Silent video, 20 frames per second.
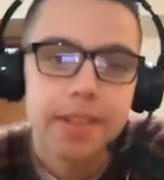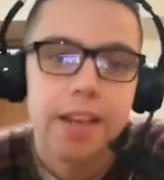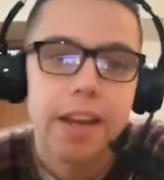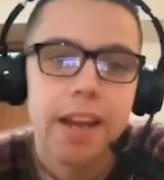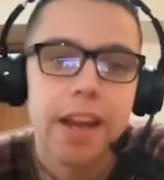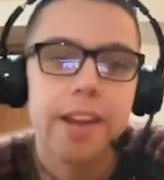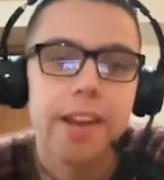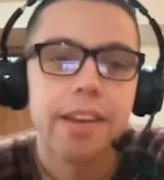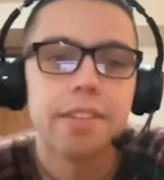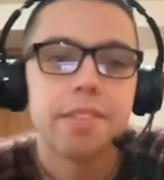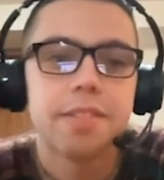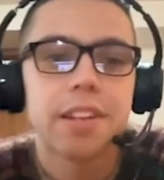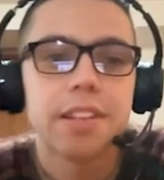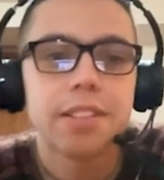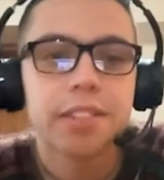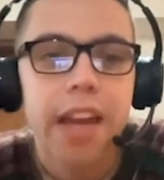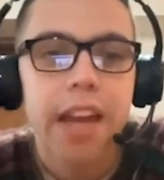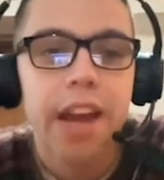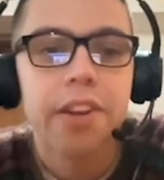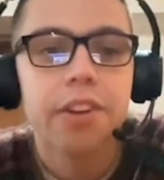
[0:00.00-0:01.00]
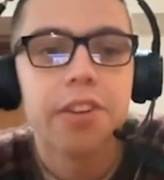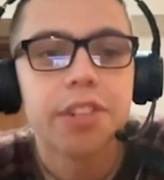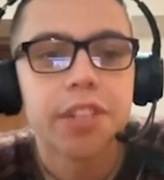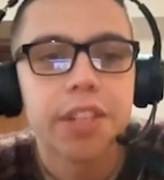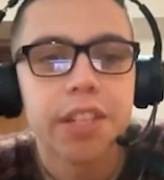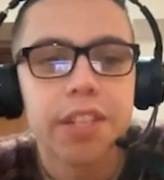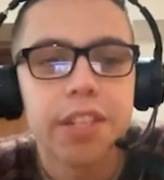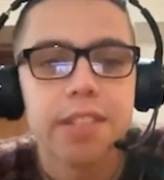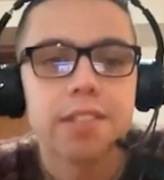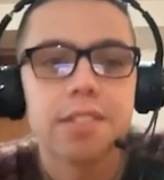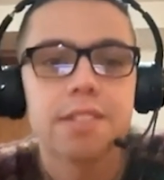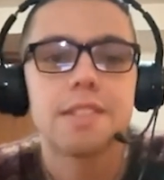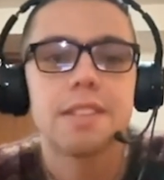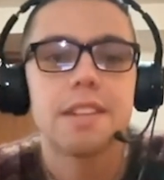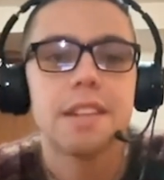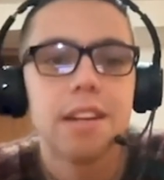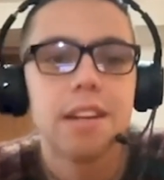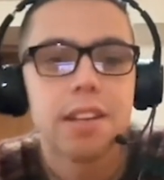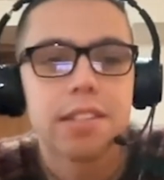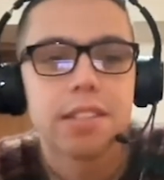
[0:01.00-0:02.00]
And since energy is
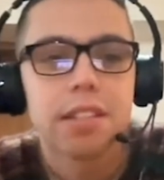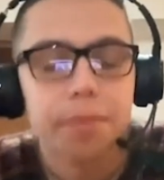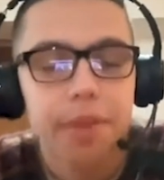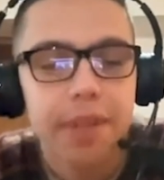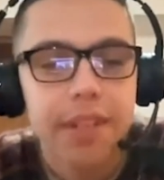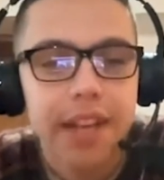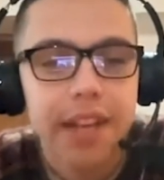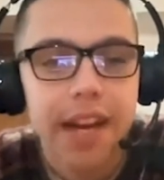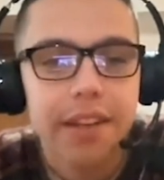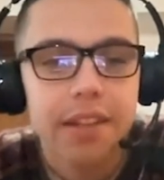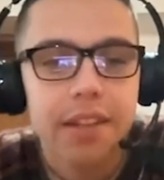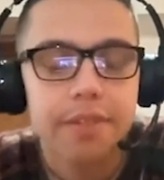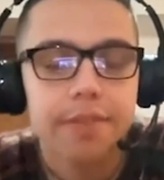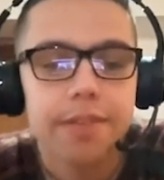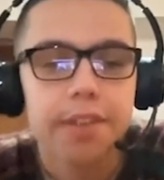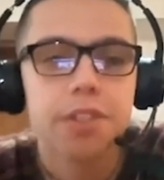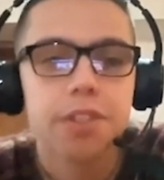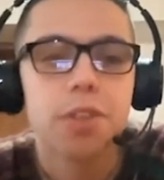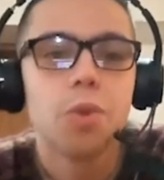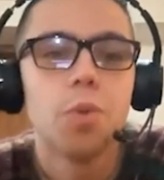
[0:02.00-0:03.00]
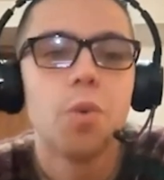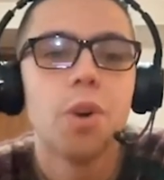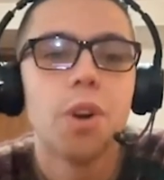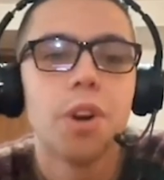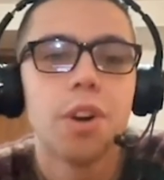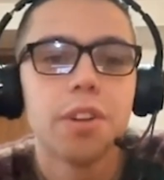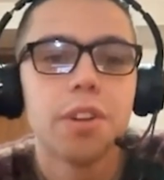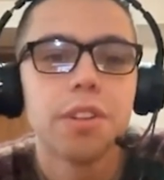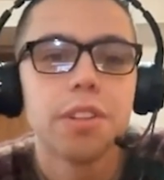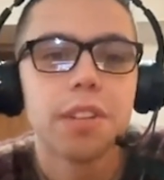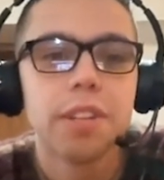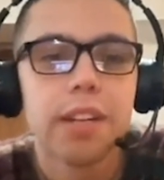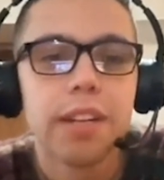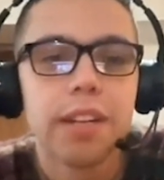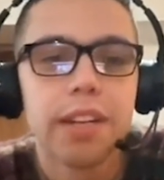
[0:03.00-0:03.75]
something tied to the physical world,